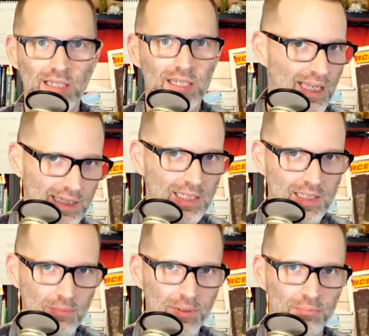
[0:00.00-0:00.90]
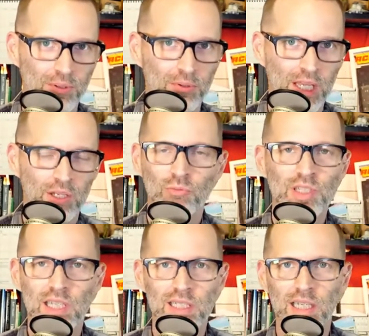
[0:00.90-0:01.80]
Because I see some people
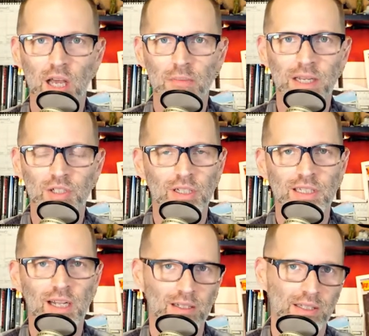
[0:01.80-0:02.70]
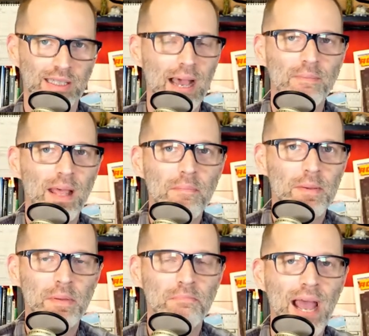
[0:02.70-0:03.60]
resisting automation entirely. That that may
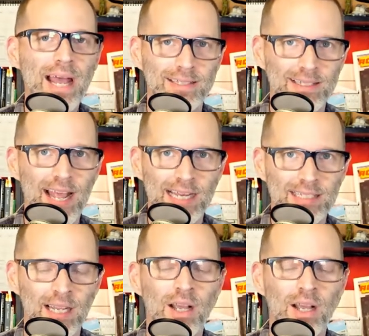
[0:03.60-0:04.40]
be bad net.